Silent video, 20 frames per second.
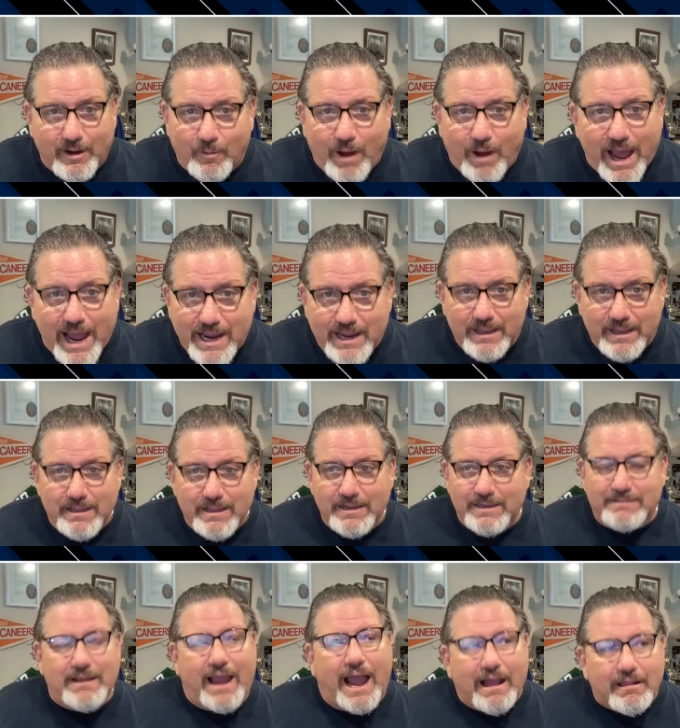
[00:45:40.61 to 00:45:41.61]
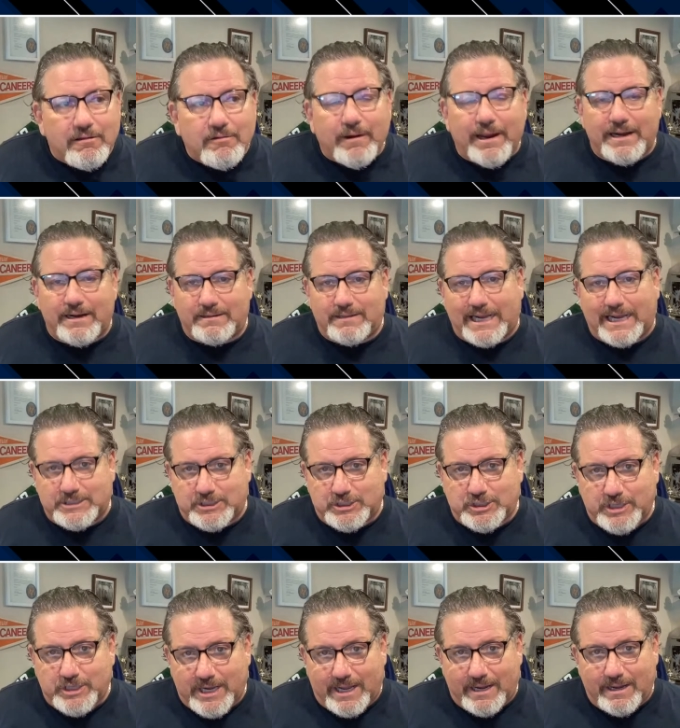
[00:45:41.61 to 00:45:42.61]
why? He tolerated that
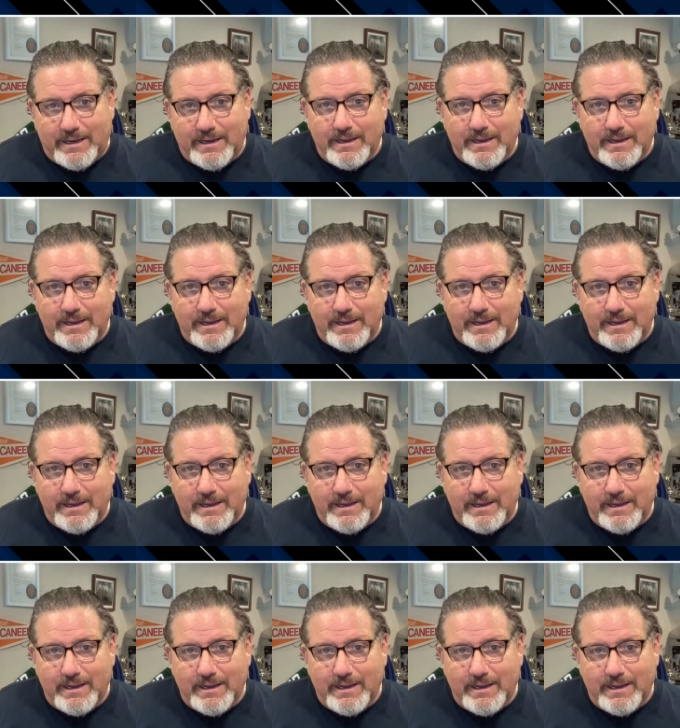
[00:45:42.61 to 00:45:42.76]
shit.